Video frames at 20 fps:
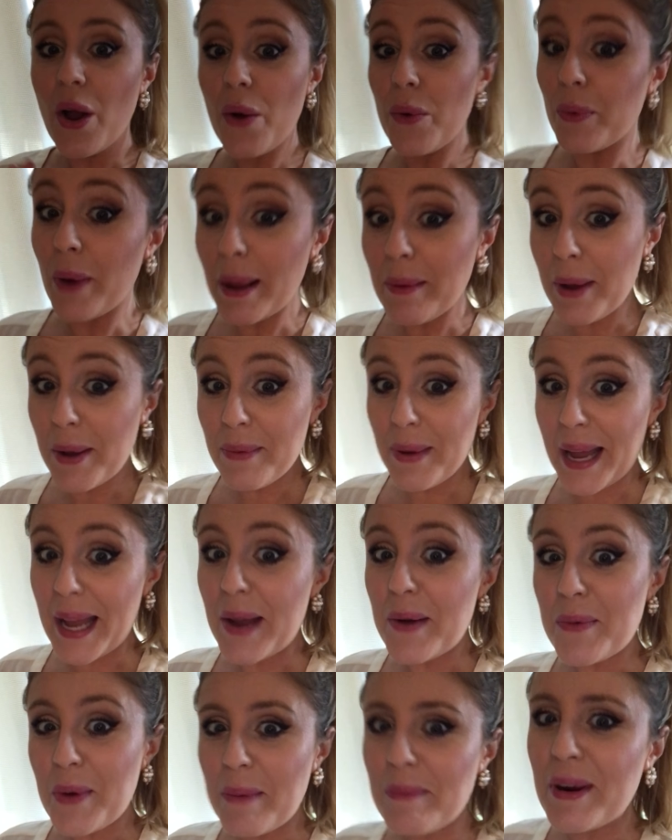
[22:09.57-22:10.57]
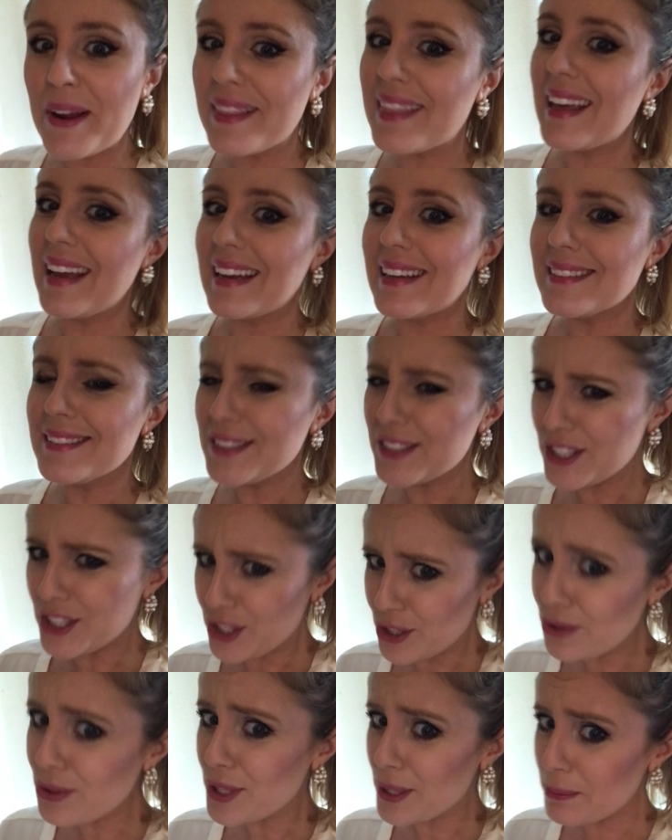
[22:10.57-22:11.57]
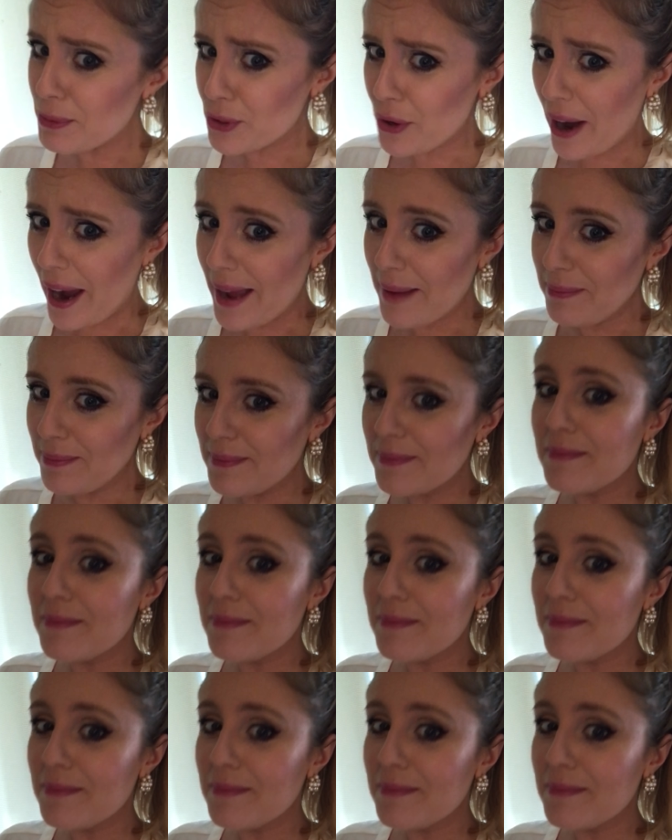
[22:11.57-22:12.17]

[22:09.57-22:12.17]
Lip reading: Wait, one more thing. Did you subscribe?